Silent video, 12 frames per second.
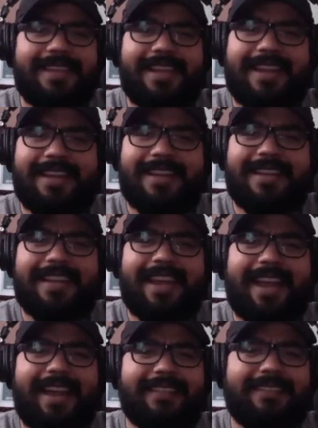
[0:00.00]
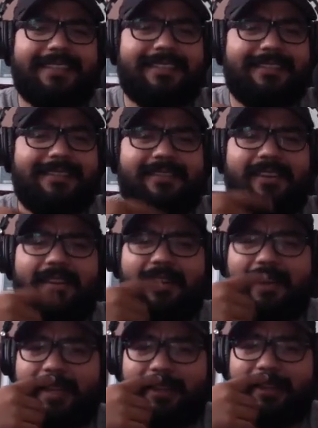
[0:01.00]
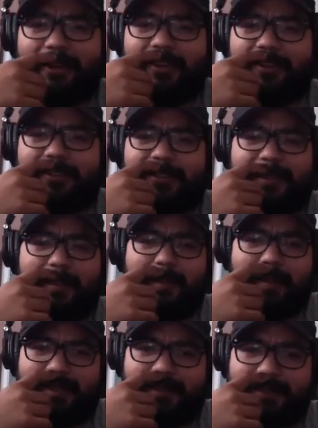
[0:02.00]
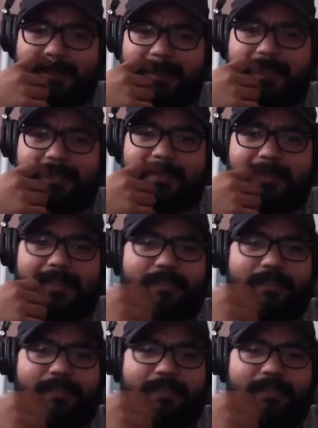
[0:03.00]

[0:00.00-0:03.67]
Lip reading: And he has Hinders, Sebenzas,